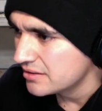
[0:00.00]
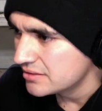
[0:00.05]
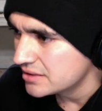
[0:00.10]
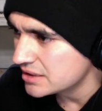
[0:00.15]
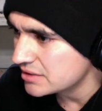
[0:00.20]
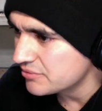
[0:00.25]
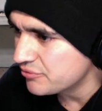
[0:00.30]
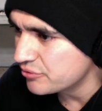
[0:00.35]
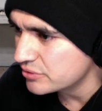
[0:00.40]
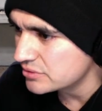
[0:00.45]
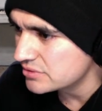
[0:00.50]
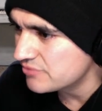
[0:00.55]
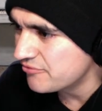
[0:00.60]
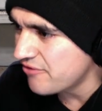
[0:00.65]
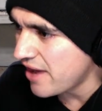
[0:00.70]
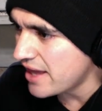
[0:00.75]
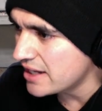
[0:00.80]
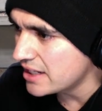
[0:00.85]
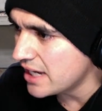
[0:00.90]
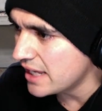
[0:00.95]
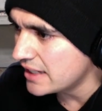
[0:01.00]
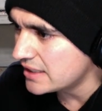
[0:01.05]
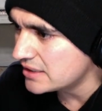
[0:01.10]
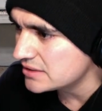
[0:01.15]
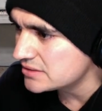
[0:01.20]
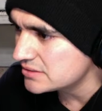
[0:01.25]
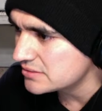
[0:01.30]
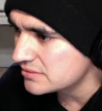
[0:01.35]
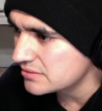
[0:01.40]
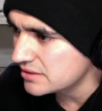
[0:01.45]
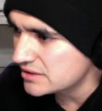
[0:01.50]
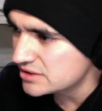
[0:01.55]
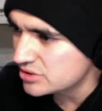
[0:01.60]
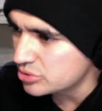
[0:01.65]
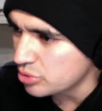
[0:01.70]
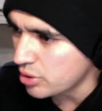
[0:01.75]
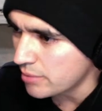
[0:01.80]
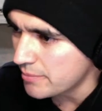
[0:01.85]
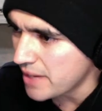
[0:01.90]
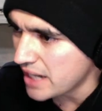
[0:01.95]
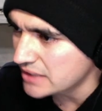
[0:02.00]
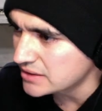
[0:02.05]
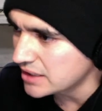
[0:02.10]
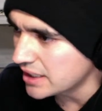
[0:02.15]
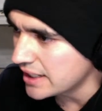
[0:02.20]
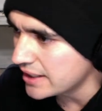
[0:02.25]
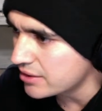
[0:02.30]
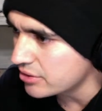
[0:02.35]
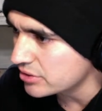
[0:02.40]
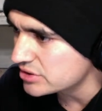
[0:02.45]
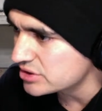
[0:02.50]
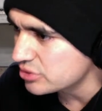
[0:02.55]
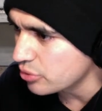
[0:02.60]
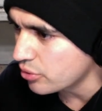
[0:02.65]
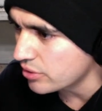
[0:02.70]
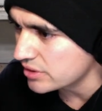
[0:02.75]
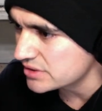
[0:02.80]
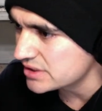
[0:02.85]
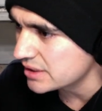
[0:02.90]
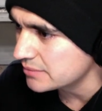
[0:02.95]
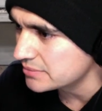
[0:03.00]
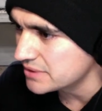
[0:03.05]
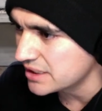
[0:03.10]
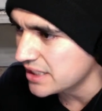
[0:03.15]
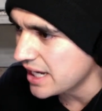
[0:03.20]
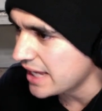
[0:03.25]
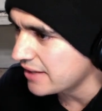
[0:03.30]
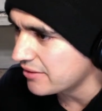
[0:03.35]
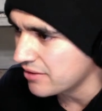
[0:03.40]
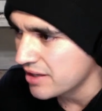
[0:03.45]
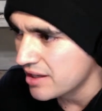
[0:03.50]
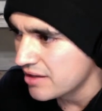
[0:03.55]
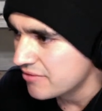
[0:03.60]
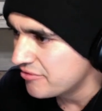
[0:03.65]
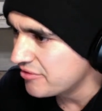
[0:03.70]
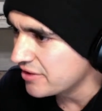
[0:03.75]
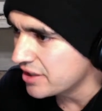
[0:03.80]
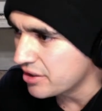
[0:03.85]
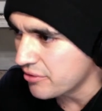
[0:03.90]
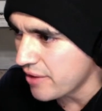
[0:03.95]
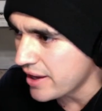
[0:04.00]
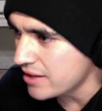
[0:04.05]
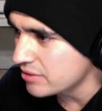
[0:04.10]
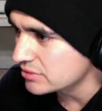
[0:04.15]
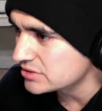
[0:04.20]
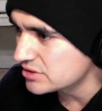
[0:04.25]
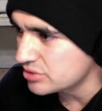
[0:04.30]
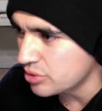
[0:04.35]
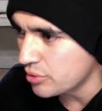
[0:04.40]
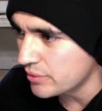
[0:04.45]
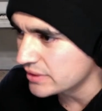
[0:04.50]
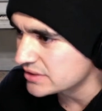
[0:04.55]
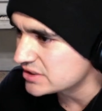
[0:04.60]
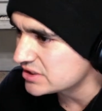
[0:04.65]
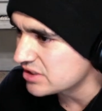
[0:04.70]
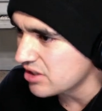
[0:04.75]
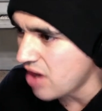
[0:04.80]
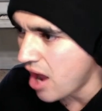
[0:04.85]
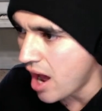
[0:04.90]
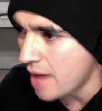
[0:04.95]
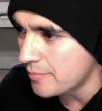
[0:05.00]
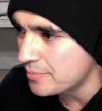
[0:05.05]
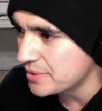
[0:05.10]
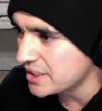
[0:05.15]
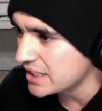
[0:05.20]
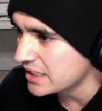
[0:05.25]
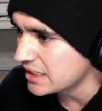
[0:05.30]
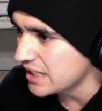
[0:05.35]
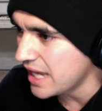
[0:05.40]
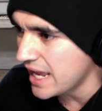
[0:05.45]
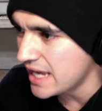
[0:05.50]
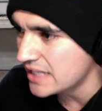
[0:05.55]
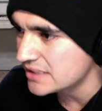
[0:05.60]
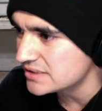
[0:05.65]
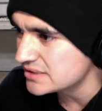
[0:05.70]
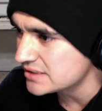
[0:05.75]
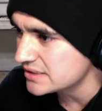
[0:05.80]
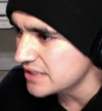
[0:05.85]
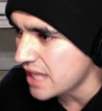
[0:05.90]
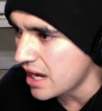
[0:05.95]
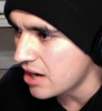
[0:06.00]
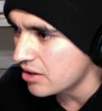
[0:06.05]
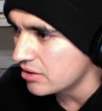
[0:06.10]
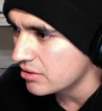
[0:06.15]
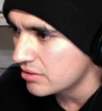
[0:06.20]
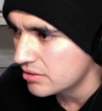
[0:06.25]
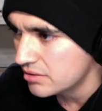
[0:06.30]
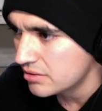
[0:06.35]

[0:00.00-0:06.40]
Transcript: This fool's fighting like he's throwing behind the liquor store or something. Like Figueiredo's throwing sloppy and lazy now.